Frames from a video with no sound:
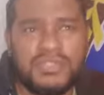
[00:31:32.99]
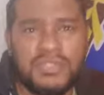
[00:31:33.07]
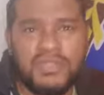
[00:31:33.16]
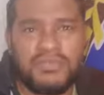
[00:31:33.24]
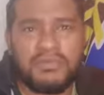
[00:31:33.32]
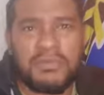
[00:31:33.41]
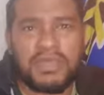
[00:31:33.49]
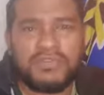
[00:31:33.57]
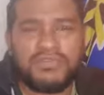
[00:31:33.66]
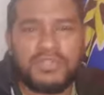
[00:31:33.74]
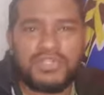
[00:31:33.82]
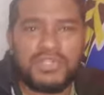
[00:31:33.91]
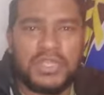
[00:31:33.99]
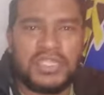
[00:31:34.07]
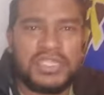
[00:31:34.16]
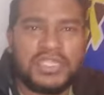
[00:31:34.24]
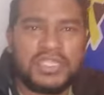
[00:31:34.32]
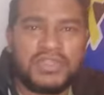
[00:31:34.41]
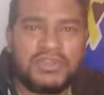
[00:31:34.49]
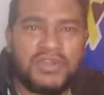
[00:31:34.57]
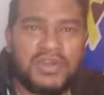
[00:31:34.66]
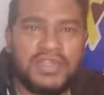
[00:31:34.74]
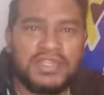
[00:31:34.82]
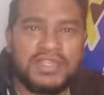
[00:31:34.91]
to everybody for joining in
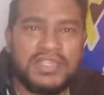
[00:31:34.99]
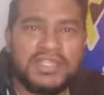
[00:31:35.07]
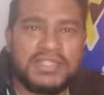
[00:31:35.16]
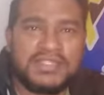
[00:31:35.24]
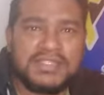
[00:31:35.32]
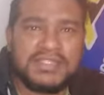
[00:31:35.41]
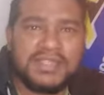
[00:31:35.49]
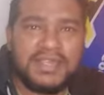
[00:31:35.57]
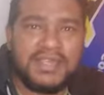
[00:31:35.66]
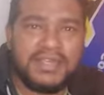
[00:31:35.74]
on this